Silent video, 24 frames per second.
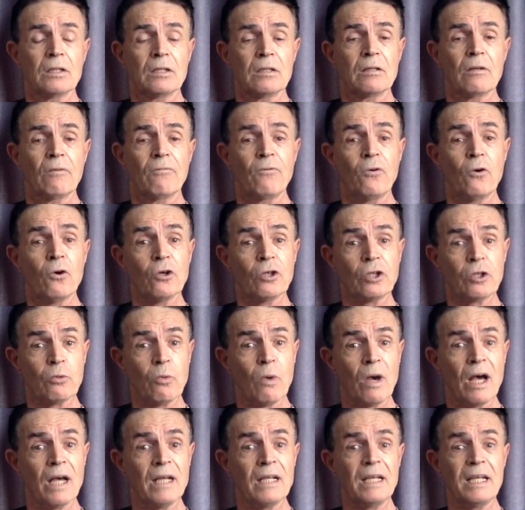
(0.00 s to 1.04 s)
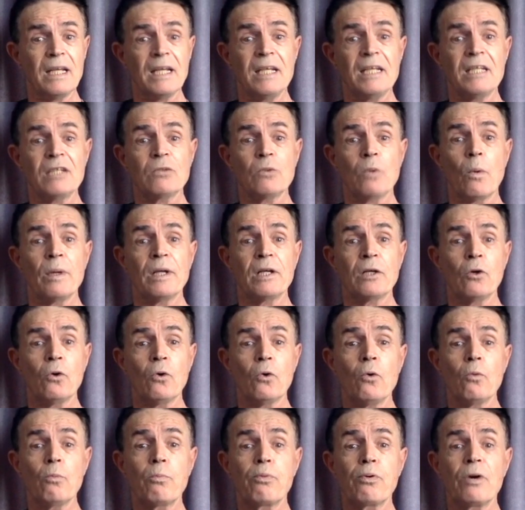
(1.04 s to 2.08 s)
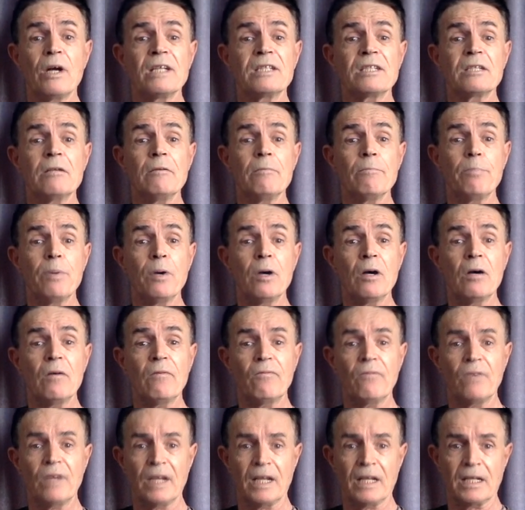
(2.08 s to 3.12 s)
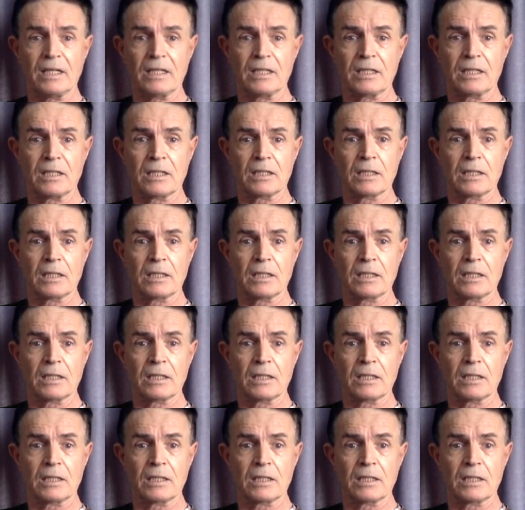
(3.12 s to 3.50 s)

The fourth one is what we call present perfect.